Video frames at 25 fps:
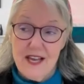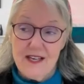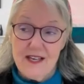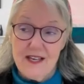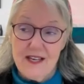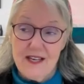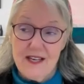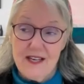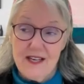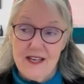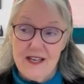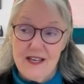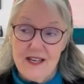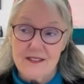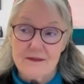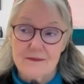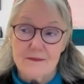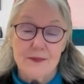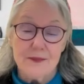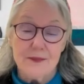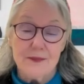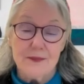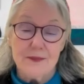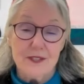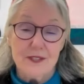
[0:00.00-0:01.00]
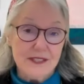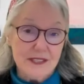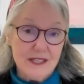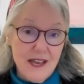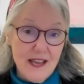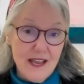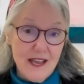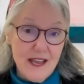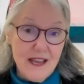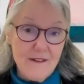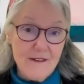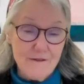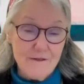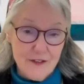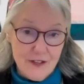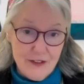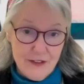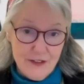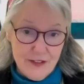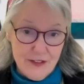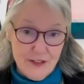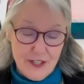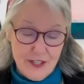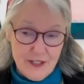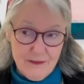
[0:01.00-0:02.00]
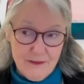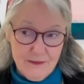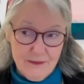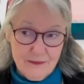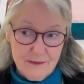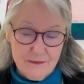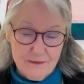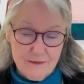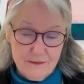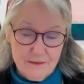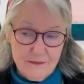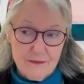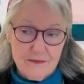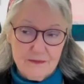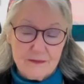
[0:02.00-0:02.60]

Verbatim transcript: that brings everything